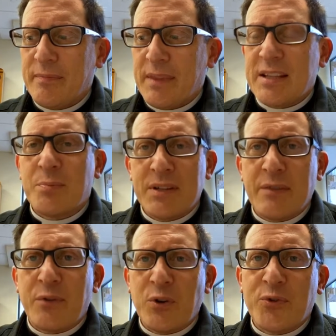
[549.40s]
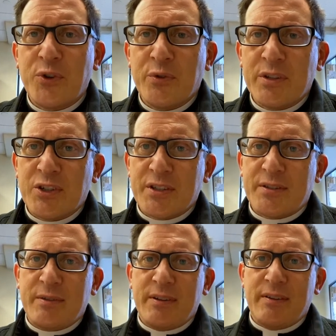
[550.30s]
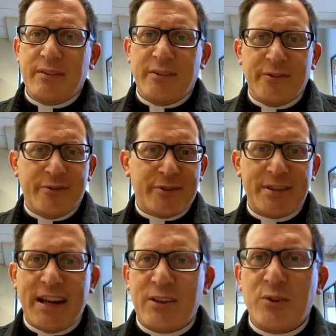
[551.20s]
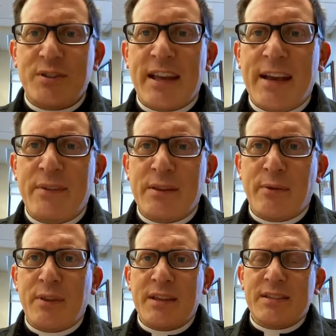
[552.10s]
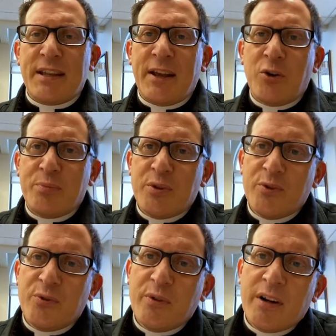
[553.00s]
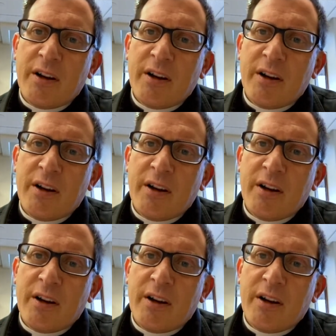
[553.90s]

that's been difficult too, is you're just not used to having the things that help you